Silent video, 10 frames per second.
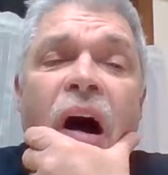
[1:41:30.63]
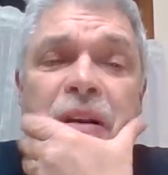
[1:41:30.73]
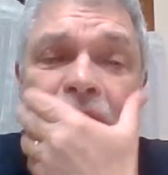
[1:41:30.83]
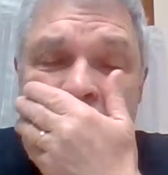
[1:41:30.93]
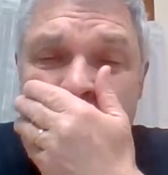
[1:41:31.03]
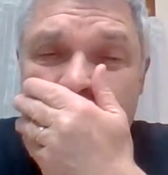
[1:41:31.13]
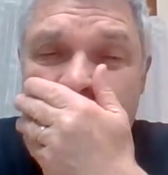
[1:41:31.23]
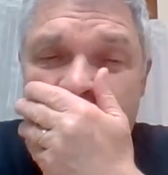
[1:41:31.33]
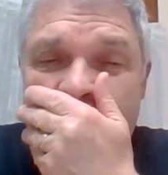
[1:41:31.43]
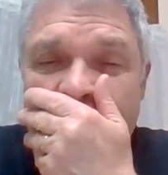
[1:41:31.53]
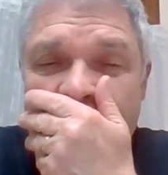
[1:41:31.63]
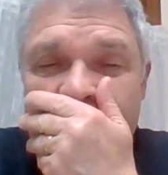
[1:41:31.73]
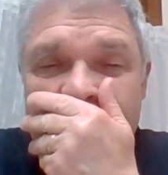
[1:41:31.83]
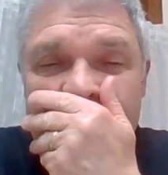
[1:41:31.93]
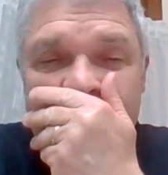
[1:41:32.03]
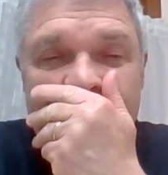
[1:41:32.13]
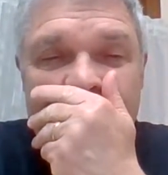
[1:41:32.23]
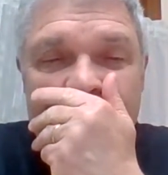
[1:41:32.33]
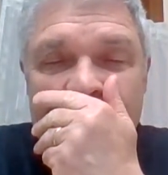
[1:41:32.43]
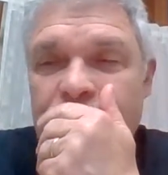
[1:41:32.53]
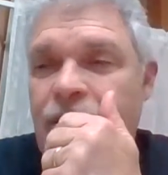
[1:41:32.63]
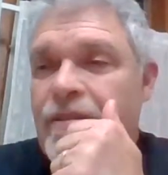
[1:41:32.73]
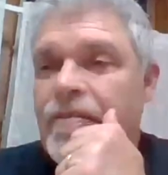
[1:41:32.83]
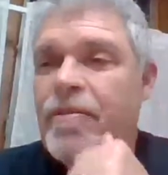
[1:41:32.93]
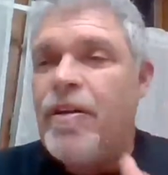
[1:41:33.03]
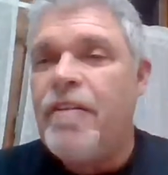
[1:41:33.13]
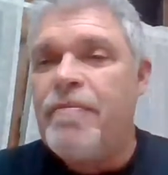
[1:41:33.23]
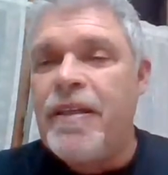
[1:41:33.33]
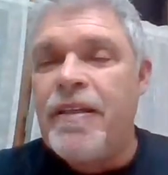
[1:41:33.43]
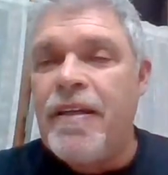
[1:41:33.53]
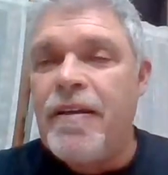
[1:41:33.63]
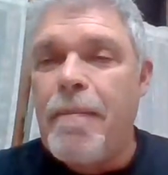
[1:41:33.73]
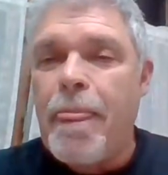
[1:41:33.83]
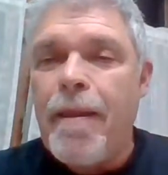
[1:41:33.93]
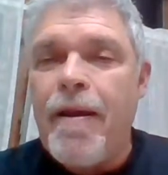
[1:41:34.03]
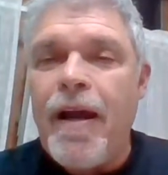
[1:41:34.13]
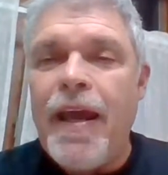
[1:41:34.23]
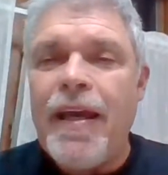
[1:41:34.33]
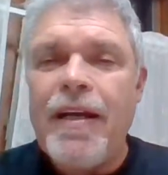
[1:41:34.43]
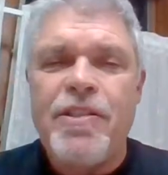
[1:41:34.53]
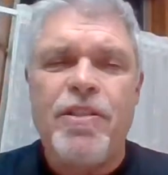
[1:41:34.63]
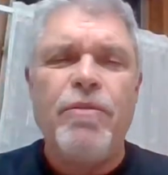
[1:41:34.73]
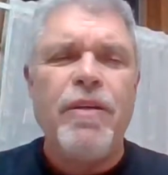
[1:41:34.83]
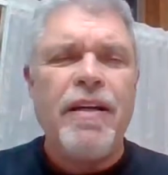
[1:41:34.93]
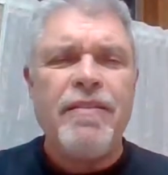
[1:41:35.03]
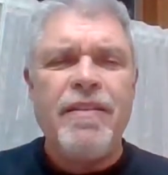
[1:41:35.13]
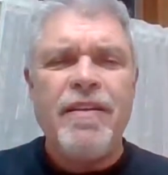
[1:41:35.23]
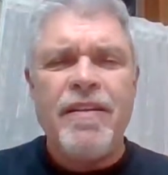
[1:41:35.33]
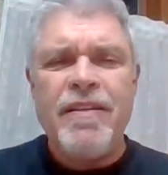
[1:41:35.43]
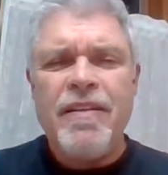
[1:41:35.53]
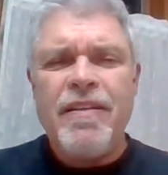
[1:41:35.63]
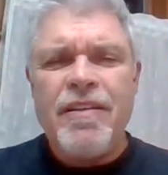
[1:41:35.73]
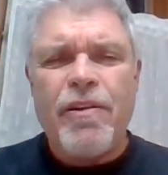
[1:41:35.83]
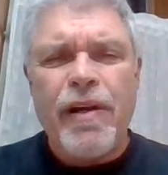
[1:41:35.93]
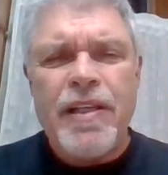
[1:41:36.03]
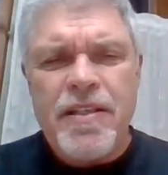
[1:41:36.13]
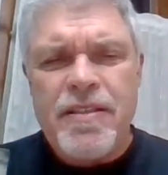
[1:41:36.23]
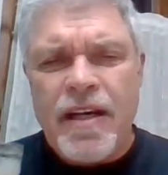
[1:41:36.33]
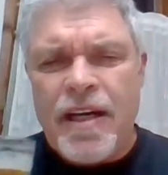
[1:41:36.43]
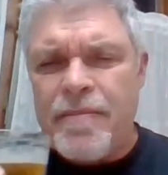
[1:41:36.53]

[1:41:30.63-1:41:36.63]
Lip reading: Oh, excuse me. Sorry. Very rude. Rude of me. How you guys doing out there? Crazy